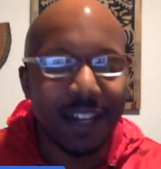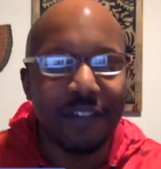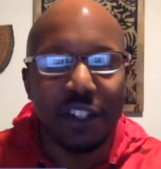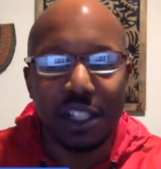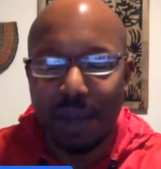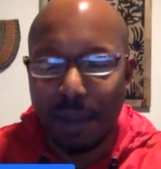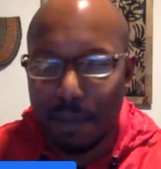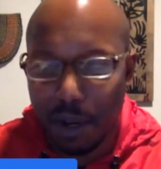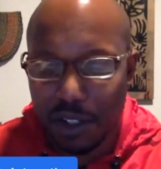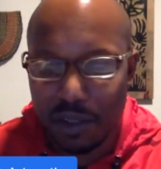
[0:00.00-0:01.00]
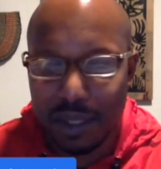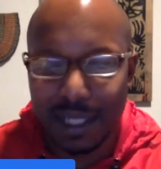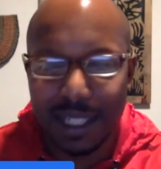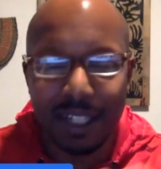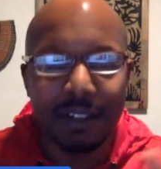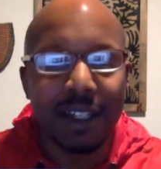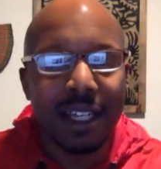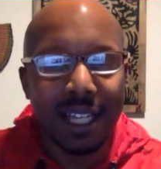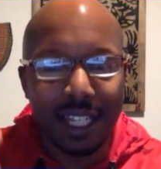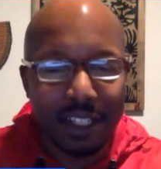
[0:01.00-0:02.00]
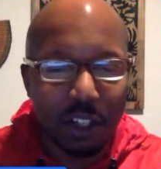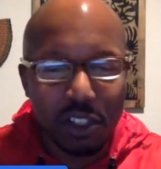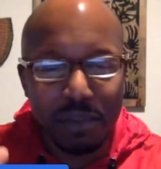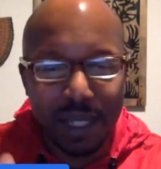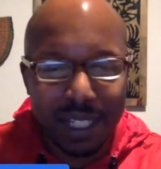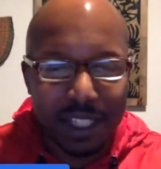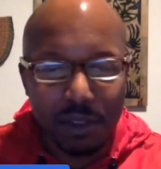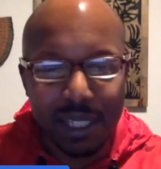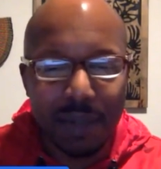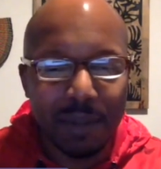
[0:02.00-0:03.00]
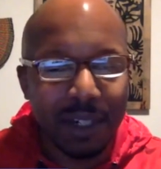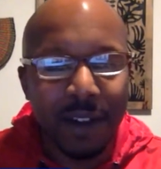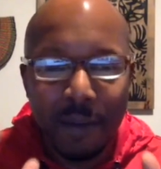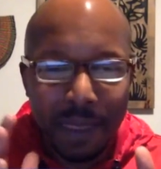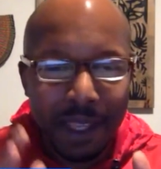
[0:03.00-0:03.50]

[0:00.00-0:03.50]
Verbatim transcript: account versus my personal bank account, and those being two separate.